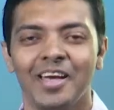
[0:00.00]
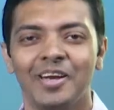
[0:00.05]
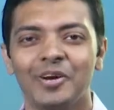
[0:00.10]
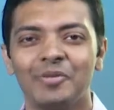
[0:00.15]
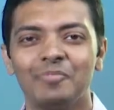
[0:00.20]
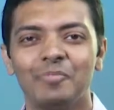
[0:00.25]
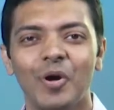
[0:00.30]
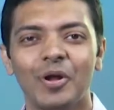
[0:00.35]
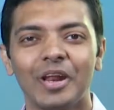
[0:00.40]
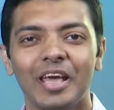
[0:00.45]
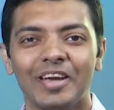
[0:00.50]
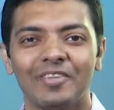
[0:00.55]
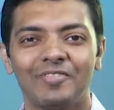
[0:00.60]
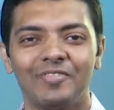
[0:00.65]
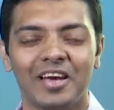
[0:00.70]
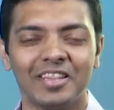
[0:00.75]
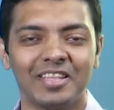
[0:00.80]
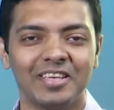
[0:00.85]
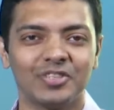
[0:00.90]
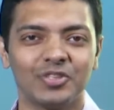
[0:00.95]
Good morning.
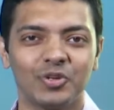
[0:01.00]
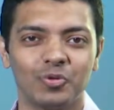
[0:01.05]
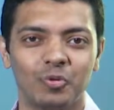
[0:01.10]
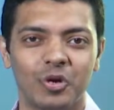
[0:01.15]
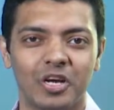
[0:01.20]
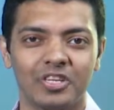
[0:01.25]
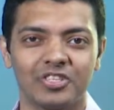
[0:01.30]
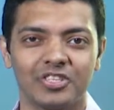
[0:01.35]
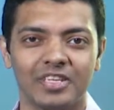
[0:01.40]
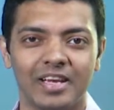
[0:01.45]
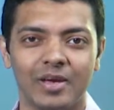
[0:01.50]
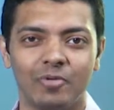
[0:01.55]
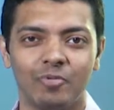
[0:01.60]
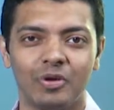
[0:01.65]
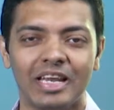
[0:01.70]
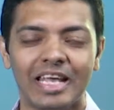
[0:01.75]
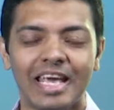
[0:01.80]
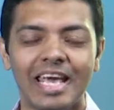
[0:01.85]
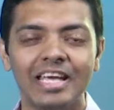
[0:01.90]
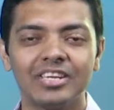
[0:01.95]
Five to watch today.
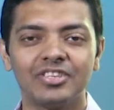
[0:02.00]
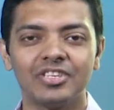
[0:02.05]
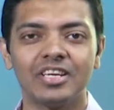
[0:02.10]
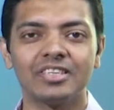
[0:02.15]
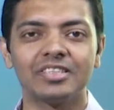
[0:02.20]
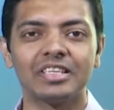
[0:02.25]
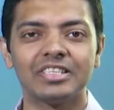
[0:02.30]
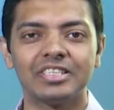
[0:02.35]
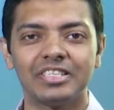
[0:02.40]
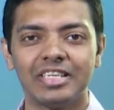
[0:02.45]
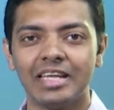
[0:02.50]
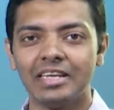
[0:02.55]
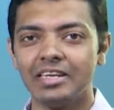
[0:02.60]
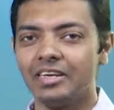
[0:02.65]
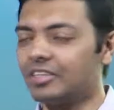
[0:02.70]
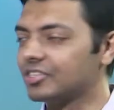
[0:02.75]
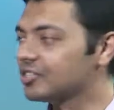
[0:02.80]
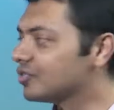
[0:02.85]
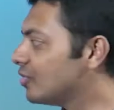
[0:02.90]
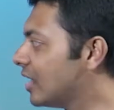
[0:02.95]
Well, Asia has
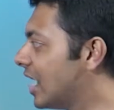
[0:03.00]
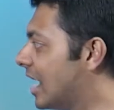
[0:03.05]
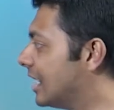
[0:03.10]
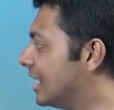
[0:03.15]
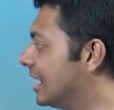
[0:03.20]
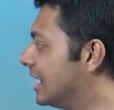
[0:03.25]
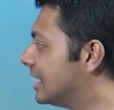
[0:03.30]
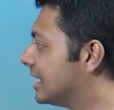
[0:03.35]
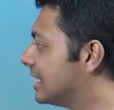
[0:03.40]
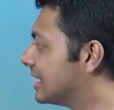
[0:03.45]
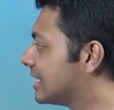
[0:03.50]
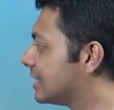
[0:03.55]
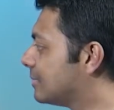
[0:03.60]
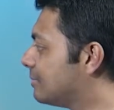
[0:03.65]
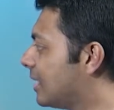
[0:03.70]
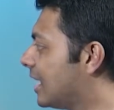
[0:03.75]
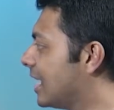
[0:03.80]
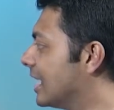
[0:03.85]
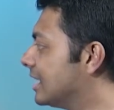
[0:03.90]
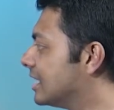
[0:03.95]
extended its rally
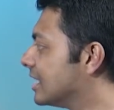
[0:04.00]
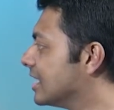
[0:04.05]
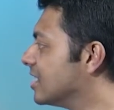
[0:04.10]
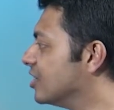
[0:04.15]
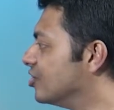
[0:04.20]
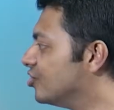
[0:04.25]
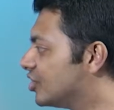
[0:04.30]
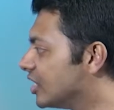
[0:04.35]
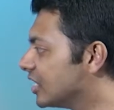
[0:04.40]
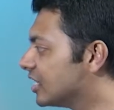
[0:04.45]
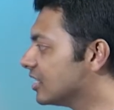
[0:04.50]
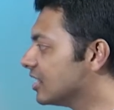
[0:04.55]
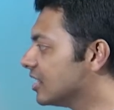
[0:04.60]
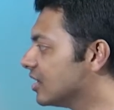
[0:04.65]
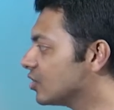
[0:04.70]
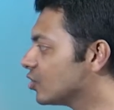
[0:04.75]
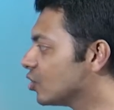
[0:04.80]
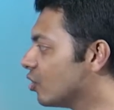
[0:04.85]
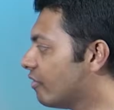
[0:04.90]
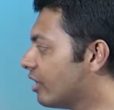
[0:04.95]
despite
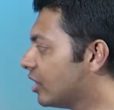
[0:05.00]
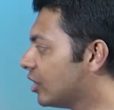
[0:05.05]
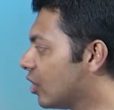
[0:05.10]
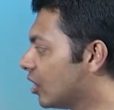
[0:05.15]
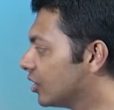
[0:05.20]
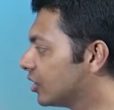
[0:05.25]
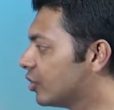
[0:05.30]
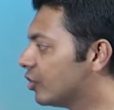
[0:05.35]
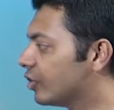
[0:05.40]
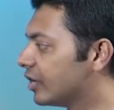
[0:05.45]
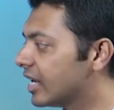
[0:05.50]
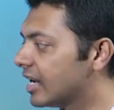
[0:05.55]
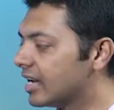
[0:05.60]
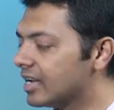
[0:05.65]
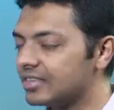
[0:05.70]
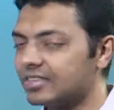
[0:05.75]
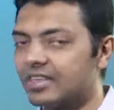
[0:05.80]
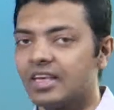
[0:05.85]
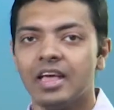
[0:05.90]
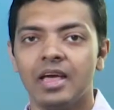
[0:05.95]
jitters over North
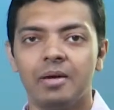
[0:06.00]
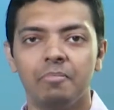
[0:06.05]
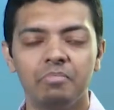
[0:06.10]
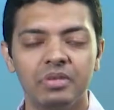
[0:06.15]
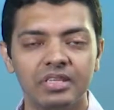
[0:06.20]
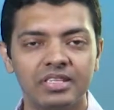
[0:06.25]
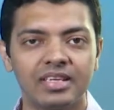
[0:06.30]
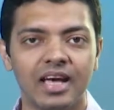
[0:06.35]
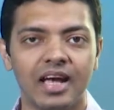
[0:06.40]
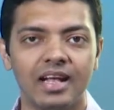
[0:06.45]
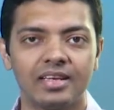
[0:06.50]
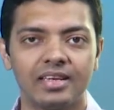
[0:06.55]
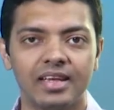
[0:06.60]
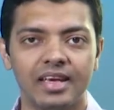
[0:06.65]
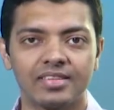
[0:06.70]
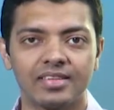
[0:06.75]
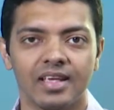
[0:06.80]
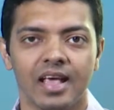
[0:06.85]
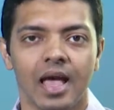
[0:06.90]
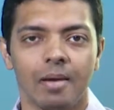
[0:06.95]
Korea's missile
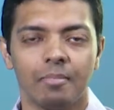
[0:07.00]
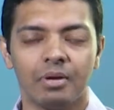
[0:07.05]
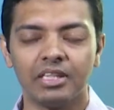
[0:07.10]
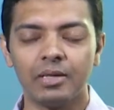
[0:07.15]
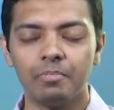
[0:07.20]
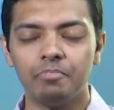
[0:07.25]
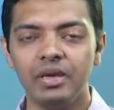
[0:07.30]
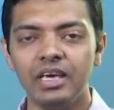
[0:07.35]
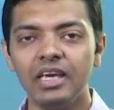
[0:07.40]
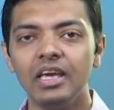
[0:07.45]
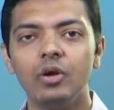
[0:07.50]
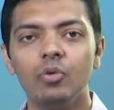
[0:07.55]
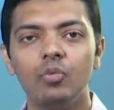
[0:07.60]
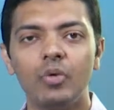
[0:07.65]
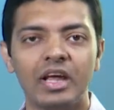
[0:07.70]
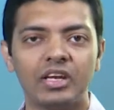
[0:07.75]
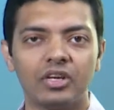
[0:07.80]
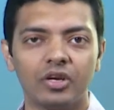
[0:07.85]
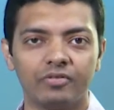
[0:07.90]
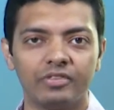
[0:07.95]
test. But the big
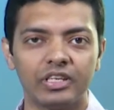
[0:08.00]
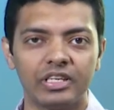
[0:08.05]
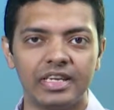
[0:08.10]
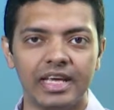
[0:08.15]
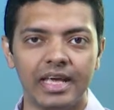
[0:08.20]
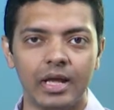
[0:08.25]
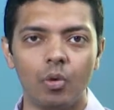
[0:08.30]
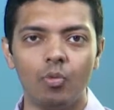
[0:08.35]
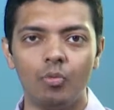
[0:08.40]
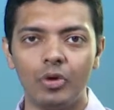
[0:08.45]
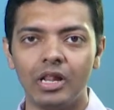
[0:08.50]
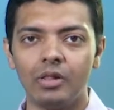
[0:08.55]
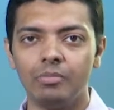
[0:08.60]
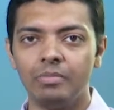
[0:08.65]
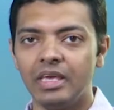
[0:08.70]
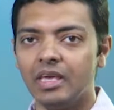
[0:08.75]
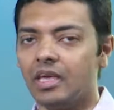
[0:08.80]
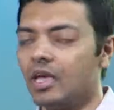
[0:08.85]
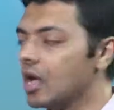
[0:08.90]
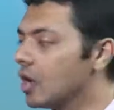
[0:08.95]
event of the day will
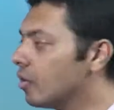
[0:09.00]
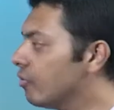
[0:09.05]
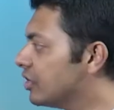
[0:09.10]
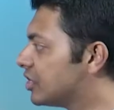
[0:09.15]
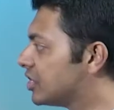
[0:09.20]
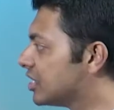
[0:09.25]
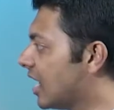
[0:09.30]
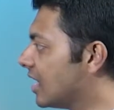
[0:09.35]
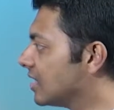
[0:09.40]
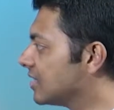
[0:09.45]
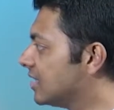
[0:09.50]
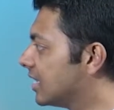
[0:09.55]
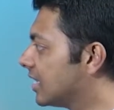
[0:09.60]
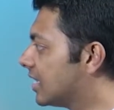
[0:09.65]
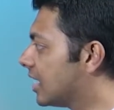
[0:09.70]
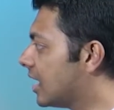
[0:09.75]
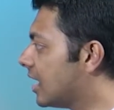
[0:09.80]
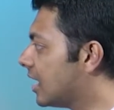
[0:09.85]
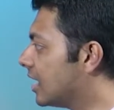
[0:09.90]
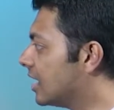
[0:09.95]
be Vishal
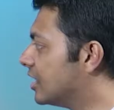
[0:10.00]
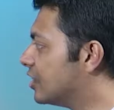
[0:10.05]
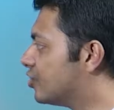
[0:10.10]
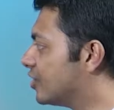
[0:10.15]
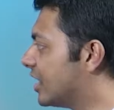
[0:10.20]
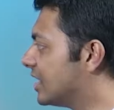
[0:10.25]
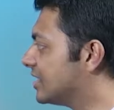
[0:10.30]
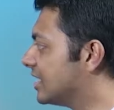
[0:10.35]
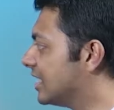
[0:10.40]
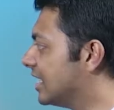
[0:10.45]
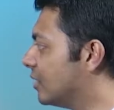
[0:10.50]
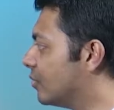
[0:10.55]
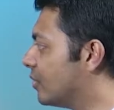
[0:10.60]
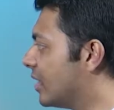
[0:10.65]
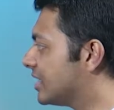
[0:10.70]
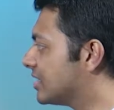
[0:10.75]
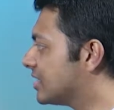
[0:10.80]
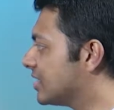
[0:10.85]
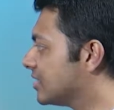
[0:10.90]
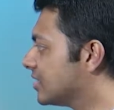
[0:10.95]
Sikka addressing
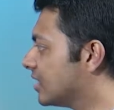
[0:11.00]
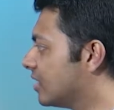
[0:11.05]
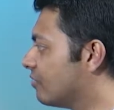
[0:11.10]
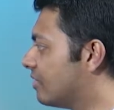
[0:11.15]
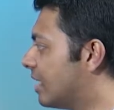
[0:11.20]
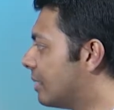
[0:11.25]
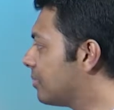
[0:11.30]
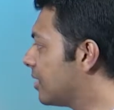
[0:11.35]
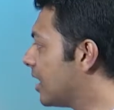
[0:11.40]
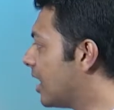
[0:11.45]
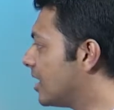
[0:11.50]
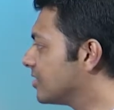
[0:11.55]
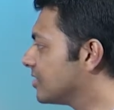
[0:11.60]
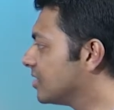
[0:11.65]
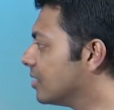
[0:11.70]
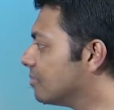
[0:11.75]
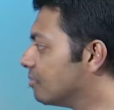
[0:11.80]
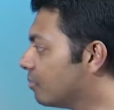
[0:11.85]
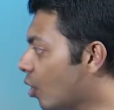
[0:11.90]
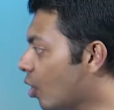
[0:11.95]
investors in a webcast,
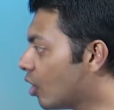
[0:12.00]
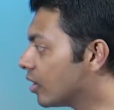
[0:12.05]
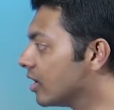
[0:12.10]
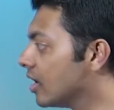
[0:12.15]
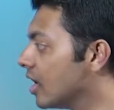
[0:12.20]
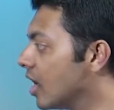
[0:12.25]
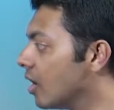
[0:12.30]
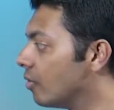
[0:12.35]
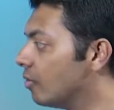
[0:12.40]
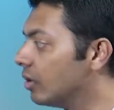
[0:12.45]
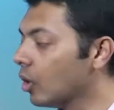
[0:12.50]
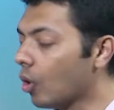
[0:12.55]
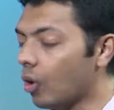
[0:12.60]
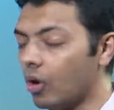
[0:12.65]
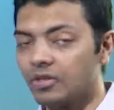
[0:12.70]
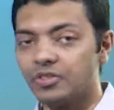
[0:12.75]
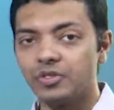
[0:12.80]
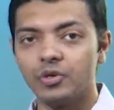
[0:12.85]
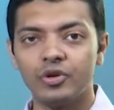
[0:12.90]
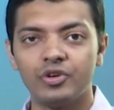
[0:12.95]
and the board will
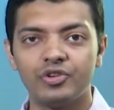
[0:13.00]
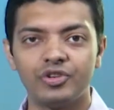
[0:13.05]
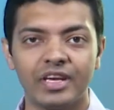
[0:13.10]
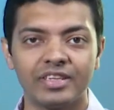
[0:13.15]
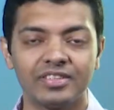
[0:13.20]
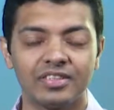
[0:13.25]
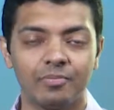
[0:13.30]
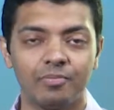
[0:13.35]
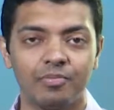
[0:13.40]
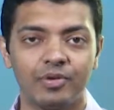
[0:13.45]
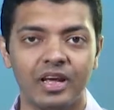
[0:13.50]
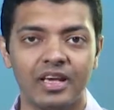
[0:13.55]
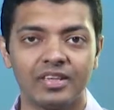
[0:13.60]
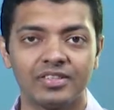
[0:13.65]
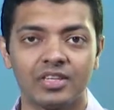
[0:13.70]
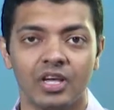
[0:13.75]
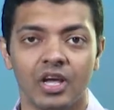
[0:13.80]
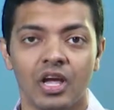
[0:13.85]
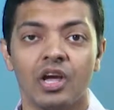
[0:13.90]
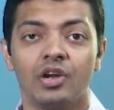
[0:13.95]
also address the
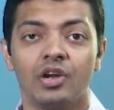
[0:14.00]
press